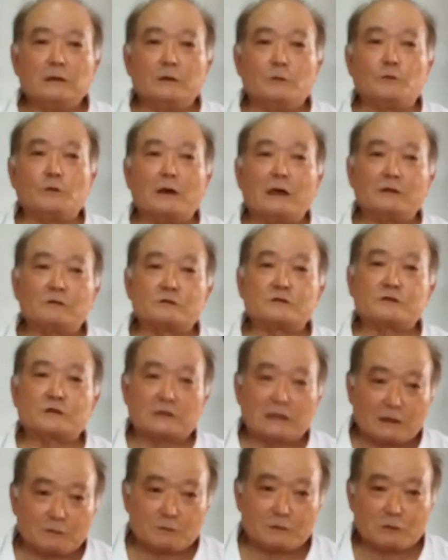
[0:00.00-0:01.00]
If you have to
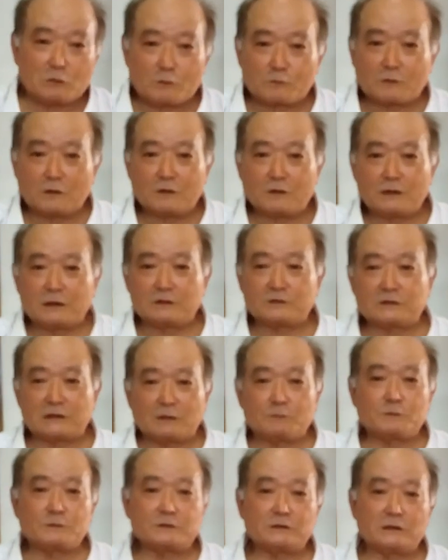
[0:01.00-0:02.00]
stop, of course, then
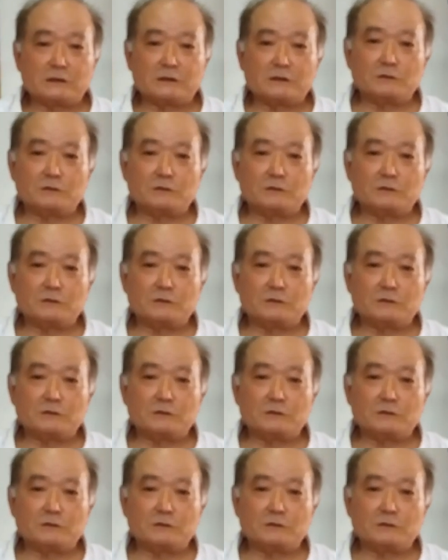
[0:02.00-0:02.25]
stop is